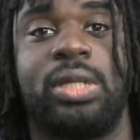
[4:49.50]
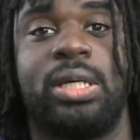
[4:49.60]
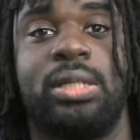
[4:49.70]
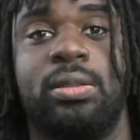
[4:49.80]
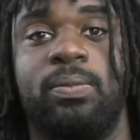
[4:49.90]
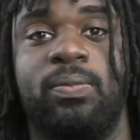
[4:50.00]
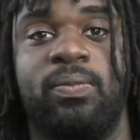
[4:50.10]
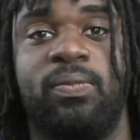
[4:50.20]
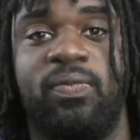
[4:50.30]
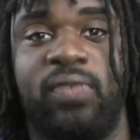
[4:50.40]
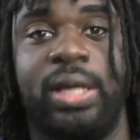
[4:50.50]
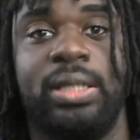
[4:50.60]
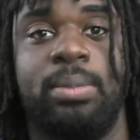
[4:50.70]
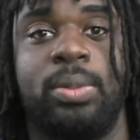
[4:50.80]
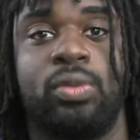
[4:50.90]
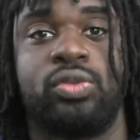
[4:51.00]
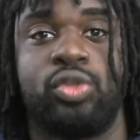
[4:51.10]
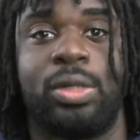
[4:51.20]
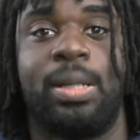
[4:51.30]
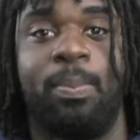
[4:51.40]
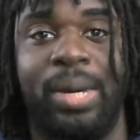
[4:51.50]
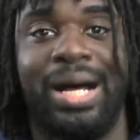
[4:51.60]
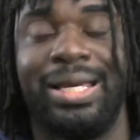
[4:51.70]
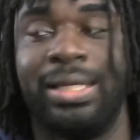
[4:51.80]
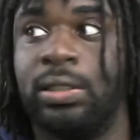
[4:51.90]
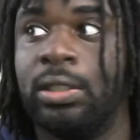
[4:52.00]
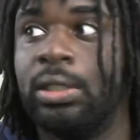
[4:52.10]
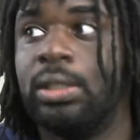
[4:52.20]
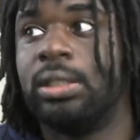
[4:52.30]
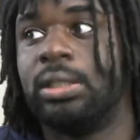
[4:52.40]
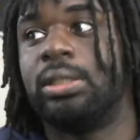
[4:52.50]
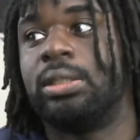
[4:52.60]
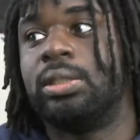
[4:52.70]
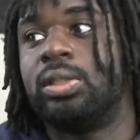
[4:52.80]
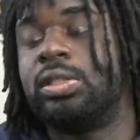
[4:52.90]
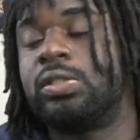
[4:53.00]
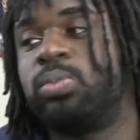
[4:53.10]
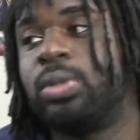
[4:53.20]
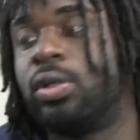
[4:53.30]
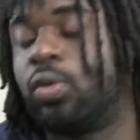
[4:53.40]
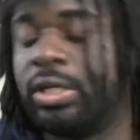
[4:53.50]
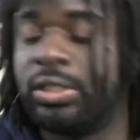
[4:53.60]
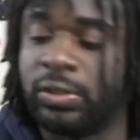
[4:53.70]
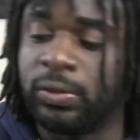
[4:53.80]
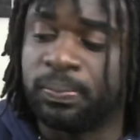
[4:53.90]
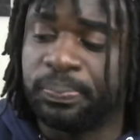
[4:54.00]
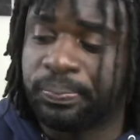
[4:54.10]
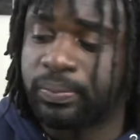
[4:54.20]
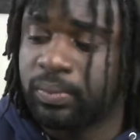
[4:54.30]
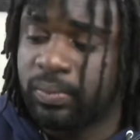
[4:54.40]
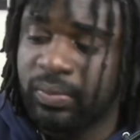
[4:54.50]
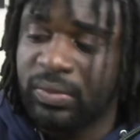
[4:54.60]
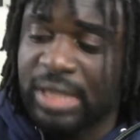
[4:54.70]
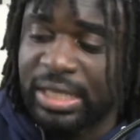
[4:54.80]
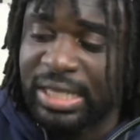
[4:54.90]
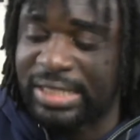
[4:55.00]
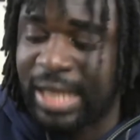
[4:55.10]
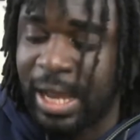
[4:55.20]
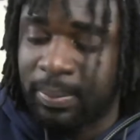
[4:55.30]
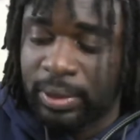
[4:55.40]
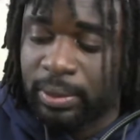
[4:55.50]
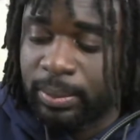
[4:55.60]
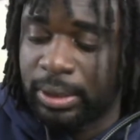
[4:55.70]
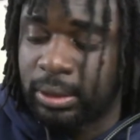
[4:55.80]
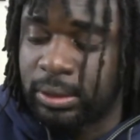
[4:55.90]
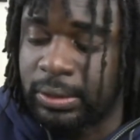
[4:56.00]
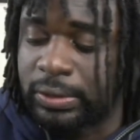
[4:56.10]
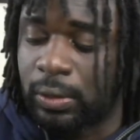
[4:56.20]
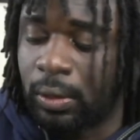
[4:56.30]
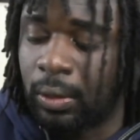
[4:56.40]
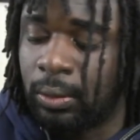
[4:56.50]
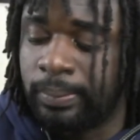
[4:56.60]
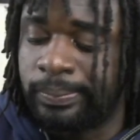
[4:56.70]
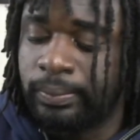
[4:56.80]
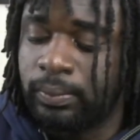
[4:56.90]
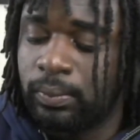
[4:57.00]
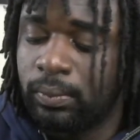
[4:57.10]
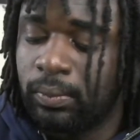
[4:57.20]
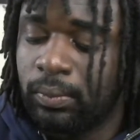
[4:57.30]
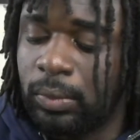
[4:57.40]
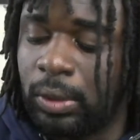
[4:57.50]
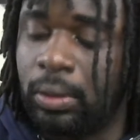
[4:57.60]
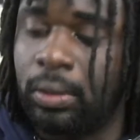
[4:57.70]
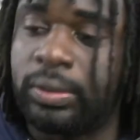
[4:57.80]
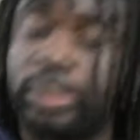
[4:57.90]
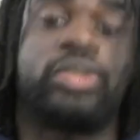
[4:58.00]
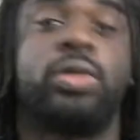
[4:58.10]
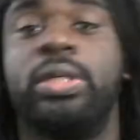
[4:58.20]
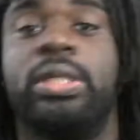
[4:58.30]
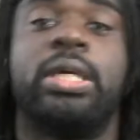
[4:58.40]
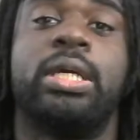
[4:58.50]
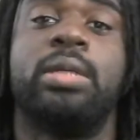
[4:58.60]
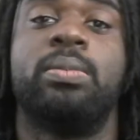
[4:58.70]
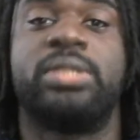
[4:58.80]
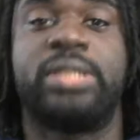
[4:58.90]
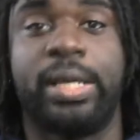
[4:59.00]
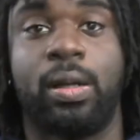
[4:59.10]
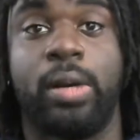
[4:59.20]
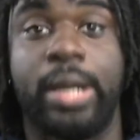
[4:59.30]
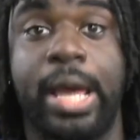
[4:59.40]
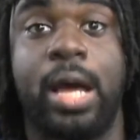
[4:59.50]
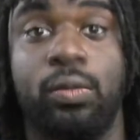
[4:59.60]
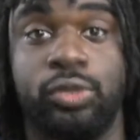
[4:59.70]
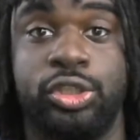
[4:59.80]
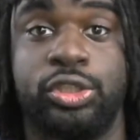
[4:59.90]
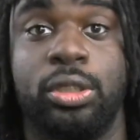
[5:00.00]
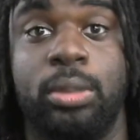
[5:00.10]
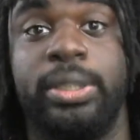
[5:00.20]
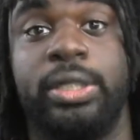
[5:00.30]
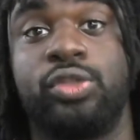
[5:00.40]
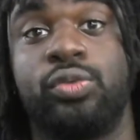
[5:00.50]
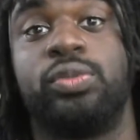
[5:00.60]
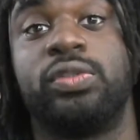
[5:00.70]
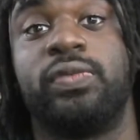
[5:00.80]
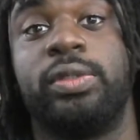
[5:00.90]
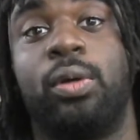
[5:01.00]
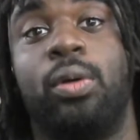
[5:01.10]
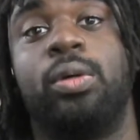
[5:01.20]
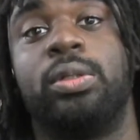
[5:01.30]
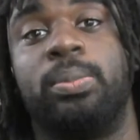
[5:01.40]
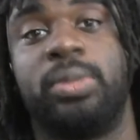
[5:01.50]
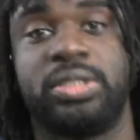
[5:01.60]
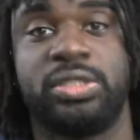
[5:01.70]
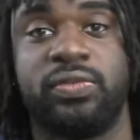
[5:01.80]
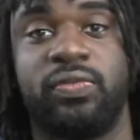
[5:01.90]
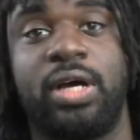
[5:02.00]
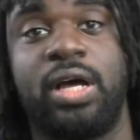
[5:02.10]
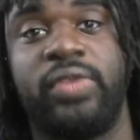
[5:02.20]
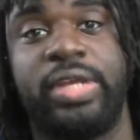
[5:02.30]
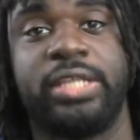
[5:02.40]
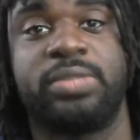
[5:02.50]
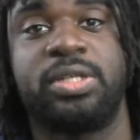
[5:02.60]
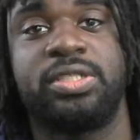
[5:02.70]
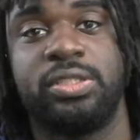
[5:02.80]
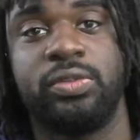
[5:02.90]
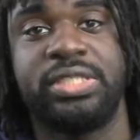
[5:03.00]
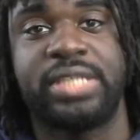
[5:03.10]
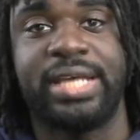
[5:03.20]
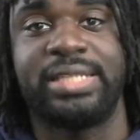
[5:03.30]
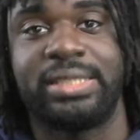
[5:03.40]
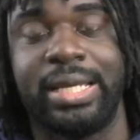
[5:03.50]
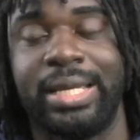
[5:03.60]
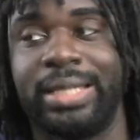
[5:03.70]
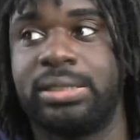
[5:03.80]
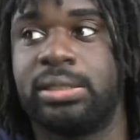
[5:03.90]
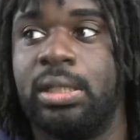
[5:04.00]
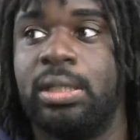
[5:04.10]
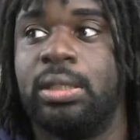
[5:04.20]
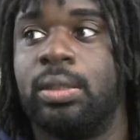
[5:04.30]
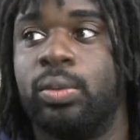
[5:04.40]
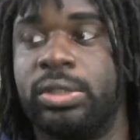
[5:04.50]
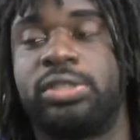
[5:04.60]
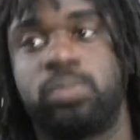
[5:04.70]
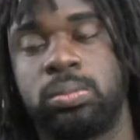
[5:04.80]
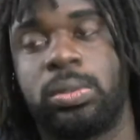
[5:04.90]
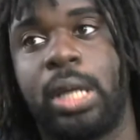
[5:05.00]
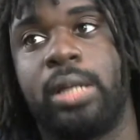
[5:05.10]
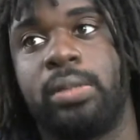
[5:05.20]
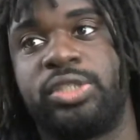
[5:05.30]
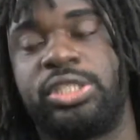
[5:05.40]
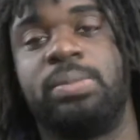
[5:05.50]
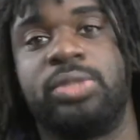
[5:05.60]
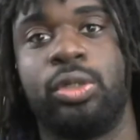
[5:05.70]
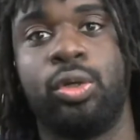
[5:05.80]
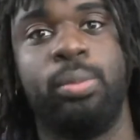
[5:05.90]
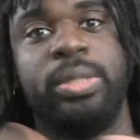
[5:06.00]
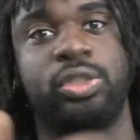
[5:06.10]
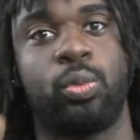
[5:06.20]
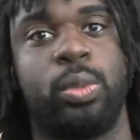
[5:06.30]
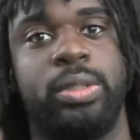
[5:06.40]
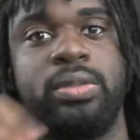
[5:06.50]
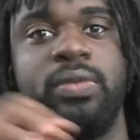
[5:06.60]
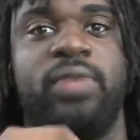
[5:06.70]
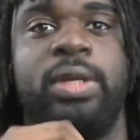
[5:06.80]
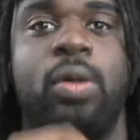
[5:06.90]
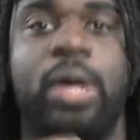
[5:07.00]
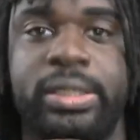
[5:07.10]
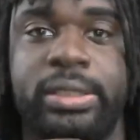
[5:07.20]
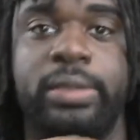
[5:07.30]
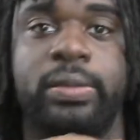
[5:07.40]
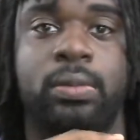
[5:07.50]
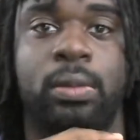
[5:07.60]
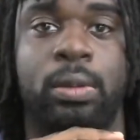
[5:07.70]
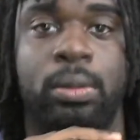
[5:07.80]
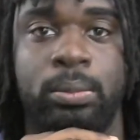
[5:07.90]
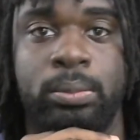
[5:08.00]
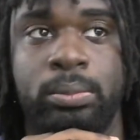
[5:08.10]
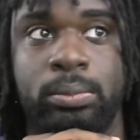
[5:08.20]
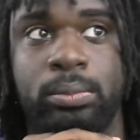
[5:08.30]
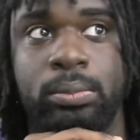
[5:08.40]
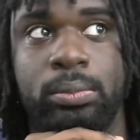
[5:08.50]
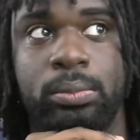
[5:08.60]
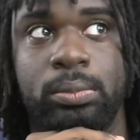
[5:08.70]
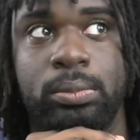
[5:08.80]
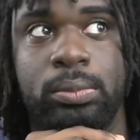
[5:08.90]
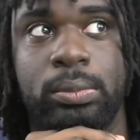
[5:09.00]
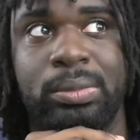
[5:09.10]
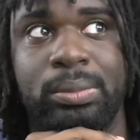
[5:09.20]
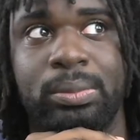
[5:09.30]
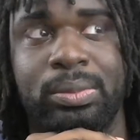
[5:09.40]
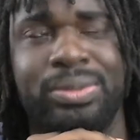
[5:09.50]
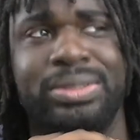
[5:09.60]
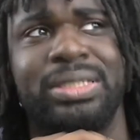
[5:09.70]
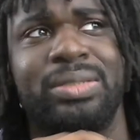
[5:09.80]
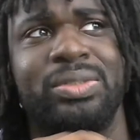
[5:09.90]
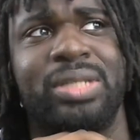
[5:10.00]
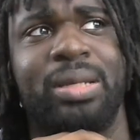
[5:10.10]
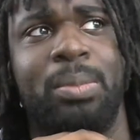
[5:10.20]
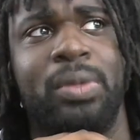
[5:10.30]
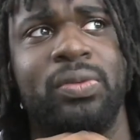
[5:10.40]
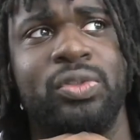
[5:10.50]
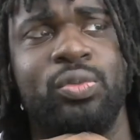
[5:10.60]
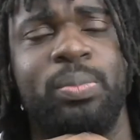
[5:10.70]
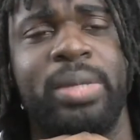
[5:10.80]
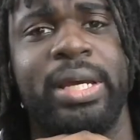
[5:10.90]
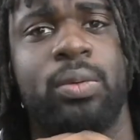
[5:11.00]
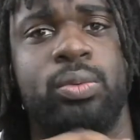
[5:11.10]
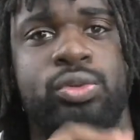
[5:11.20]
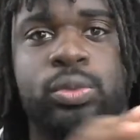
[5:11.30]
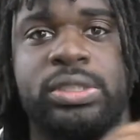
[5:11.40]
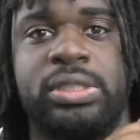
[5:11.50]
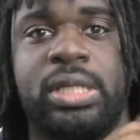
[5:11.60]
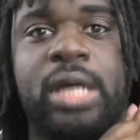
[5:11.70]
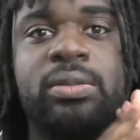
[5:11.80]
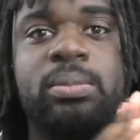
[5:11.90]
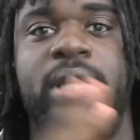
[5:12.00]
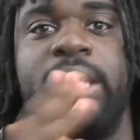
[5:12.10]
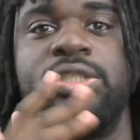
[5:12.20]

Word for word: to find it, but also trying to buy it. And it's pretty crazy that that's happening because um, you know there's certain games that are now just going to be exclusively on the PlayStation 5 and Xbox Series S and X, which kind of stems a little bit to what the video I did. Um, I want to say it was like a month or two back, which was the Gotham Knights